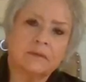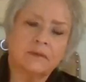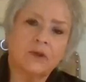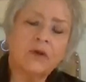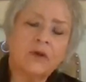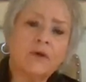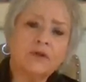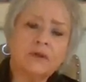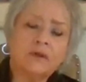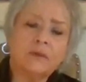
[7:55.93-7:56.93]
Your
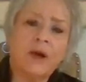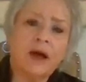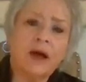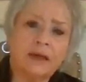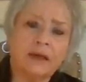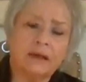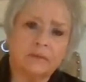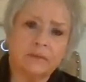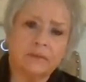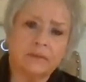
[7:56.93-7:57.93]
emotional body
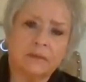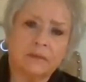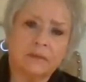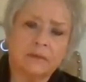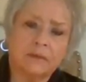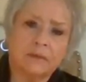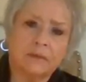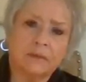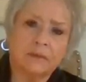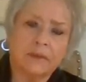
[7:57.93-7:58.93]

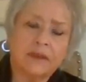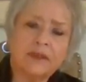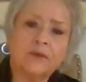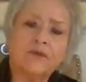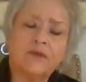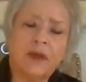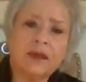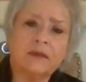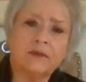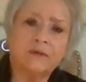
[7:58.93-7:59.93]
is reflective